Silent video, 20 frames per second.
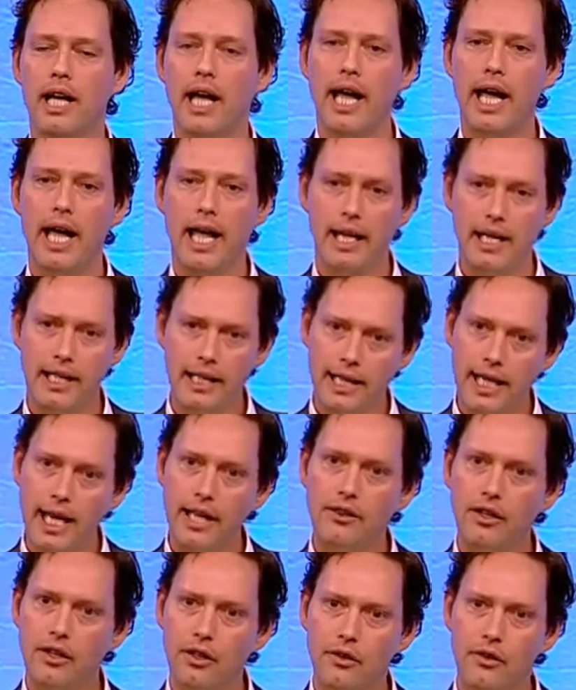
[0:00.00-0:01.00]
and
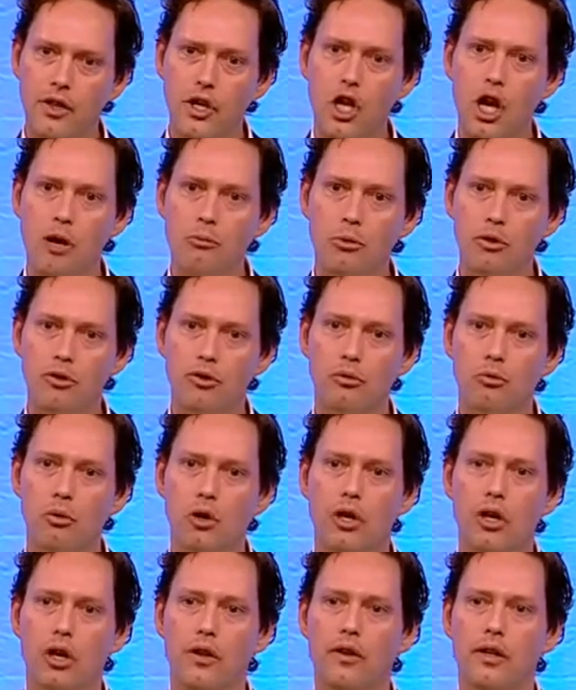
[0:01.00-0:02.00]
get the numbers and
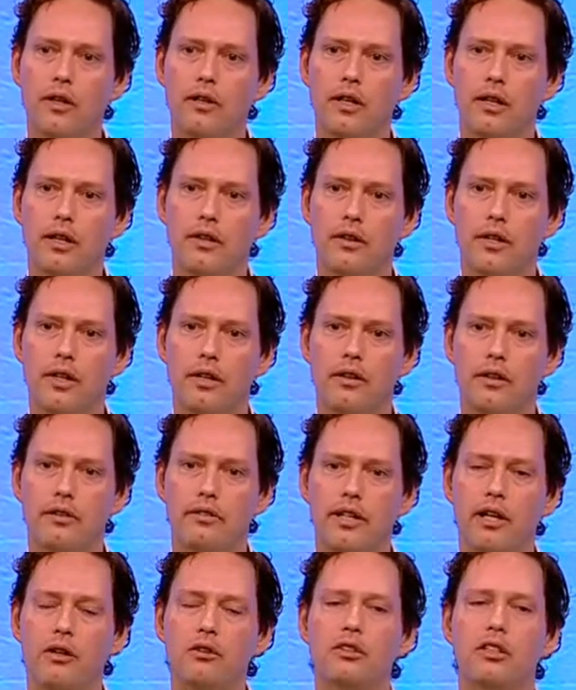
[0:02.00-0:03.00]
work on the
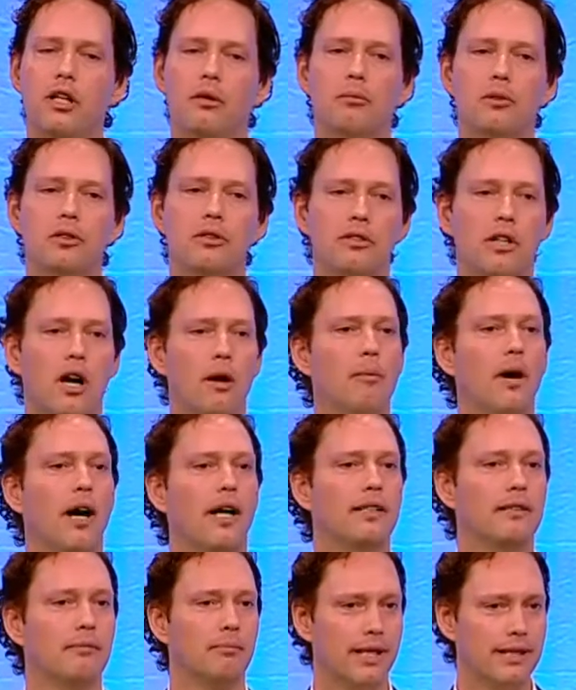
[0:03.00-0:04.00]
sales numbers on
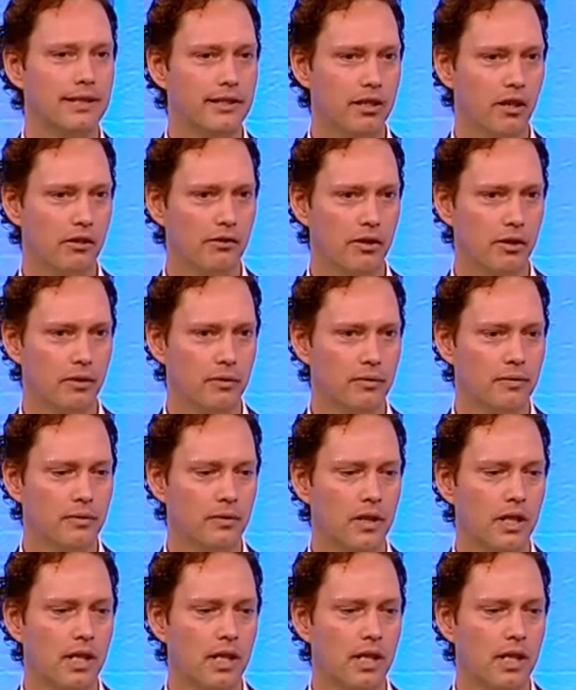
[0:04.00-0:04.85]
my cell phone.